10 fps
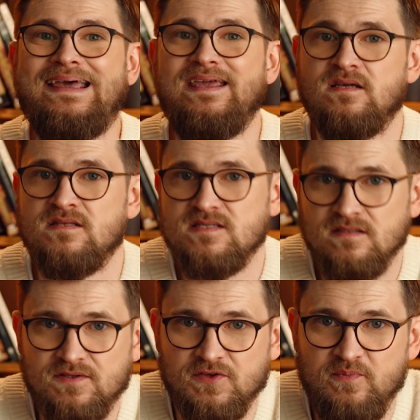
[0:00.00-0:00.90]
a
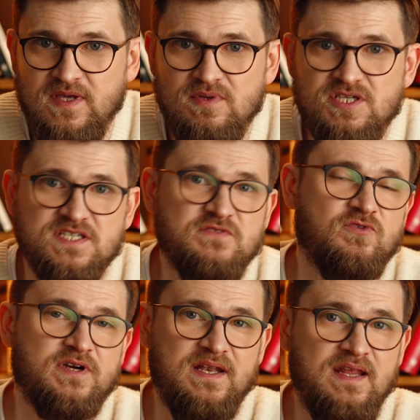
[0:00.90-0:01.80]
consultant, maybe just
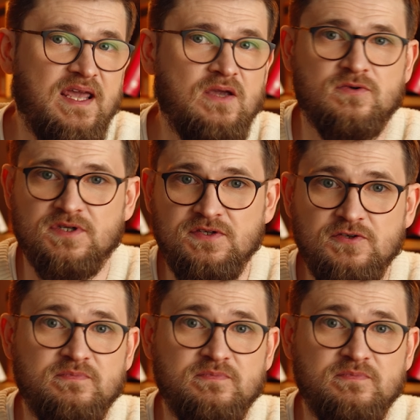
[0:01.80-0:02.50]
for a day or two,